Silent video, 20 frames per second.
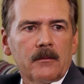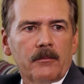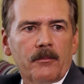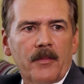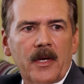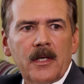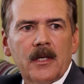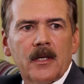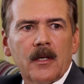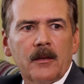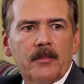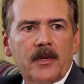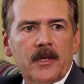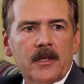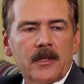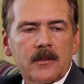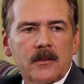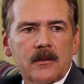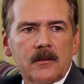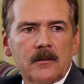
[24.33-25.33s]
Many
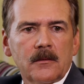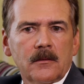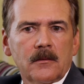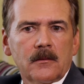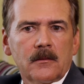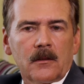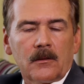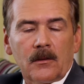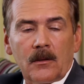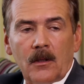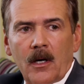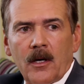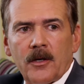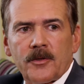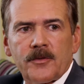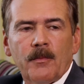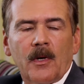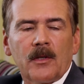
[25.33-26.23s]
companies, large